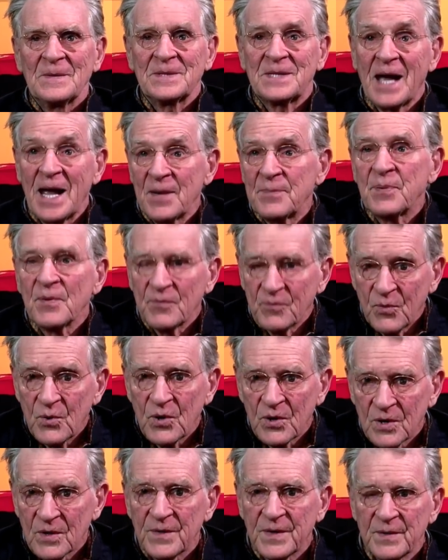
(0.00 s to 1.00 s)
Type of
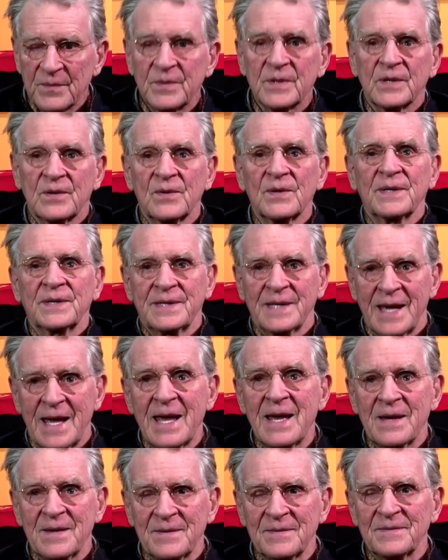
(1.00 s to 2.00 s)
world that we're going to
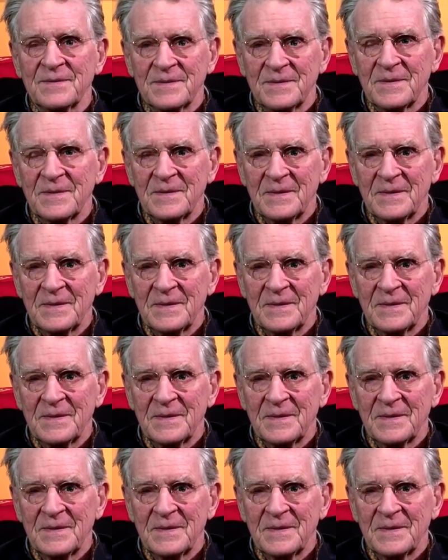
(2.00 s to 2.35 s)
have.